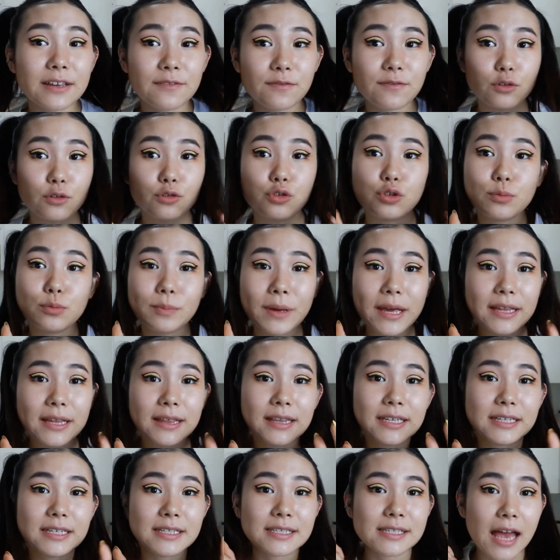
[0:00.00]
you do make
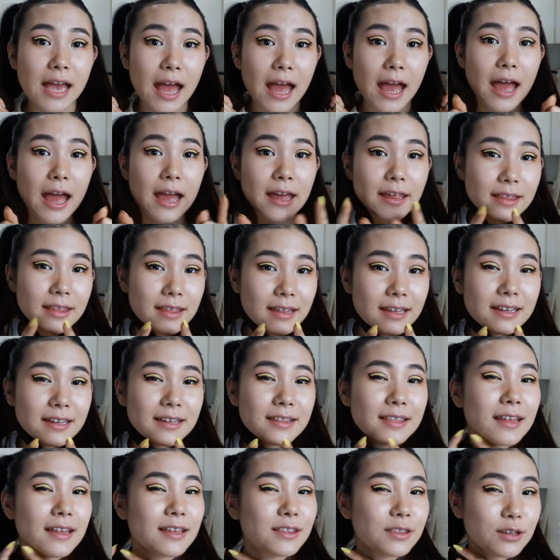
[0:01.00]
this, I think
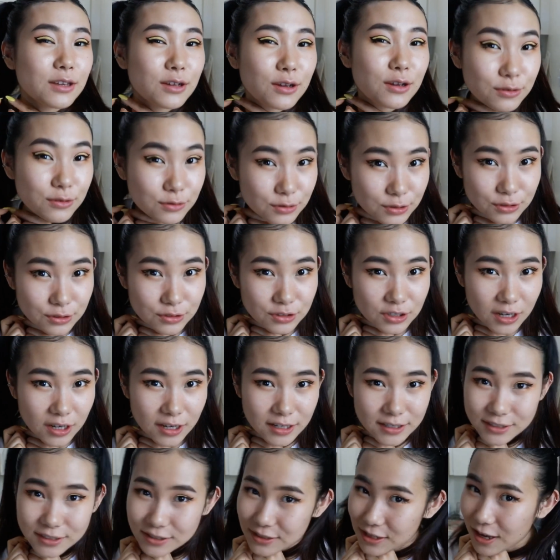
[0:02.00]
that the
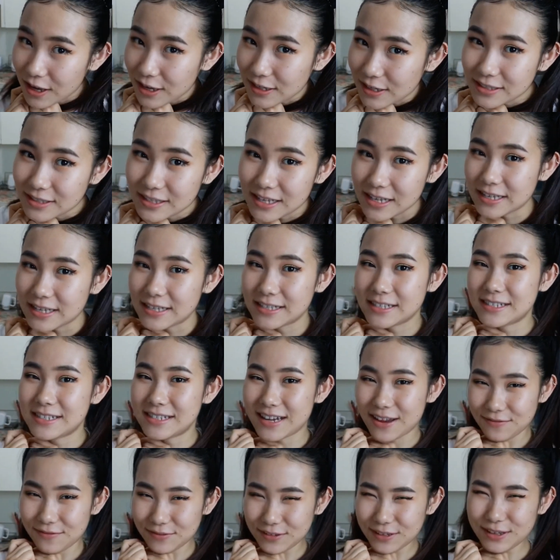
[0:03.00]
gochujang sauce is
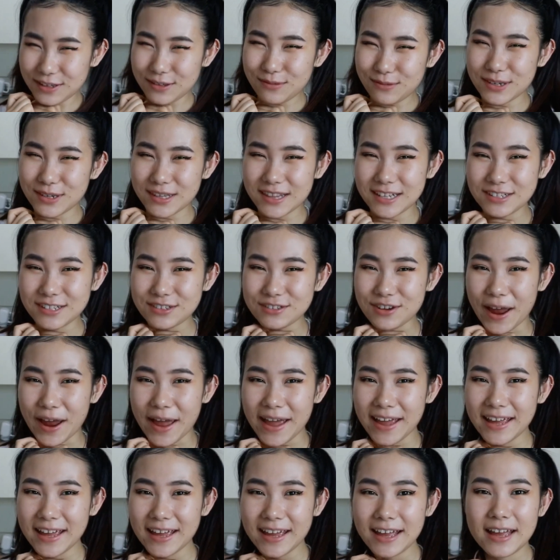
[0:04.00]
definitely worth a
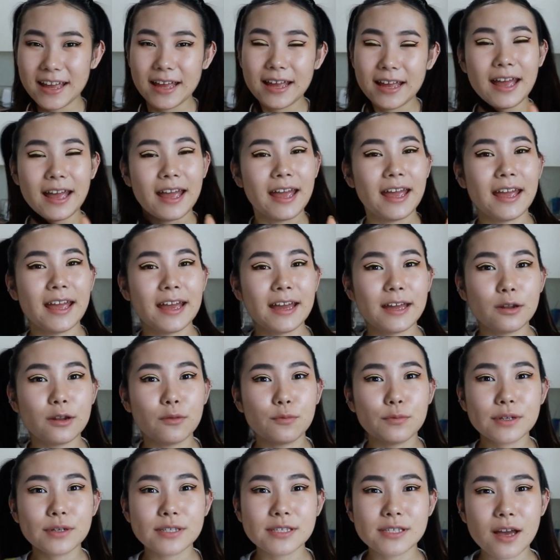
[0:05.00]
try. And
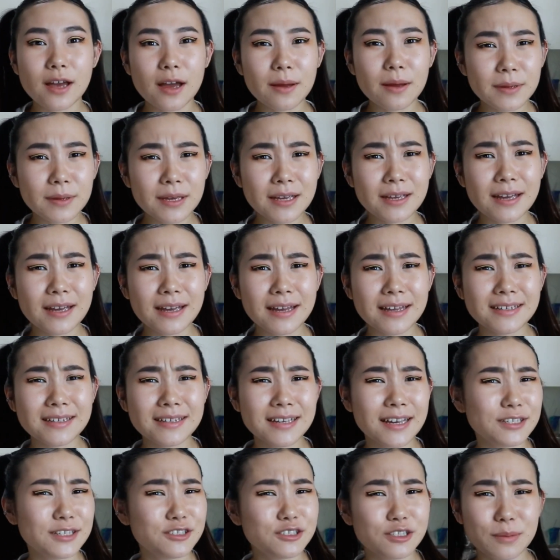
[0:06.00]
wasabi and
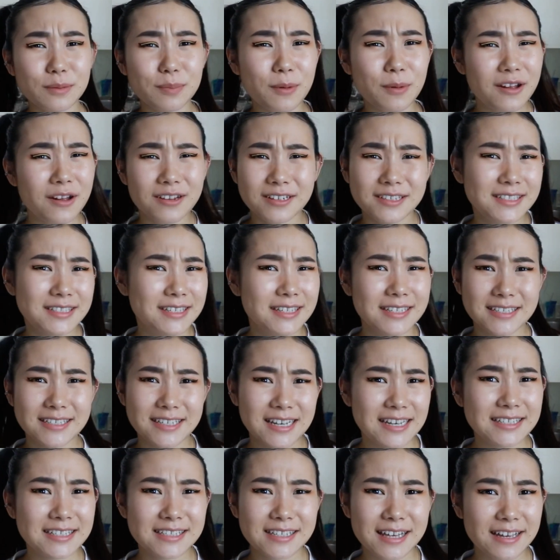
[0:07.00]
ketchup honestly
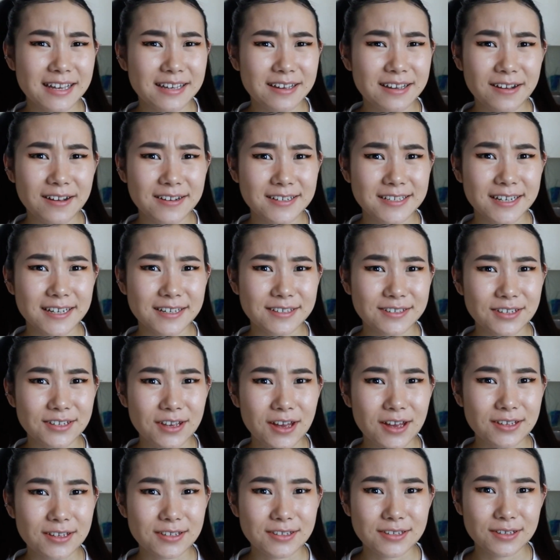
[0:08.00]
taste like cocktail
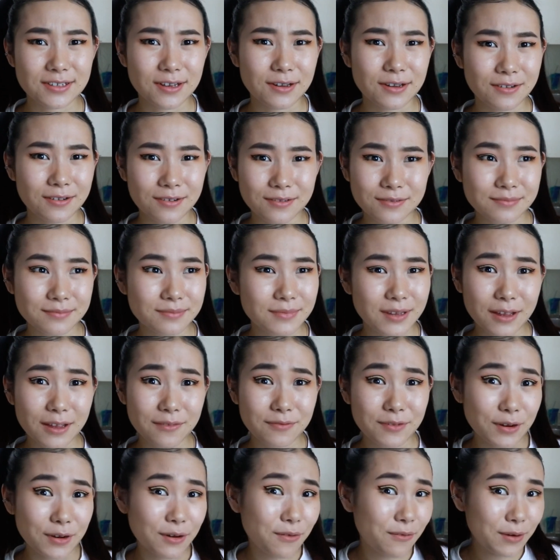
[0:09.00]
sauce. So if
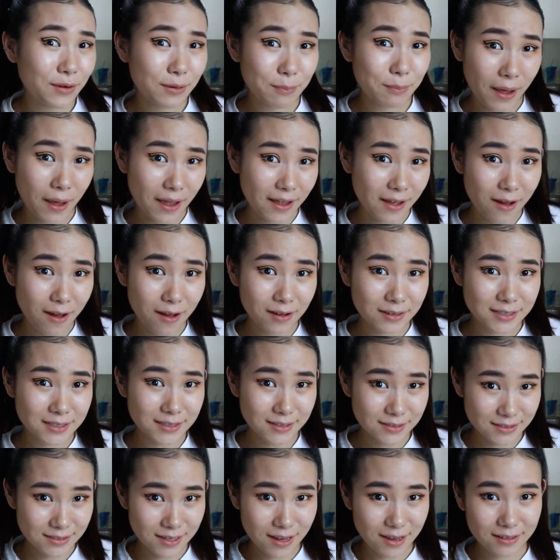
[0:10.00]
you don't want to buy
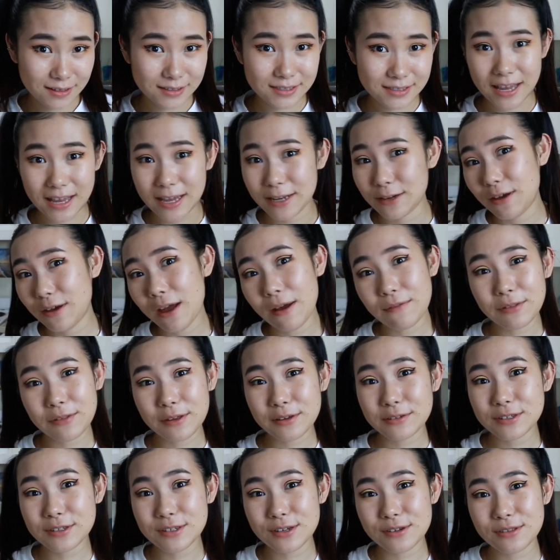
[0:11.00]
cocktail sauce and you have
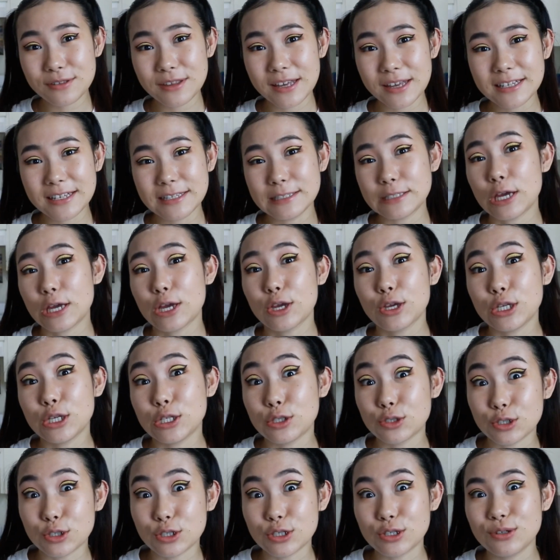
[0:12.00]
those two things,
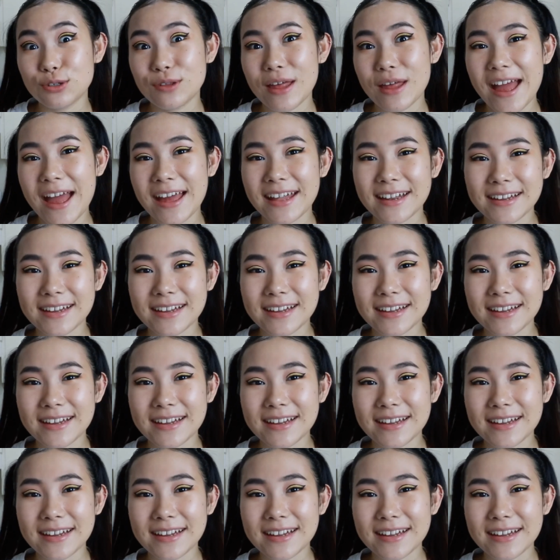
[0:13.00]
you should do that.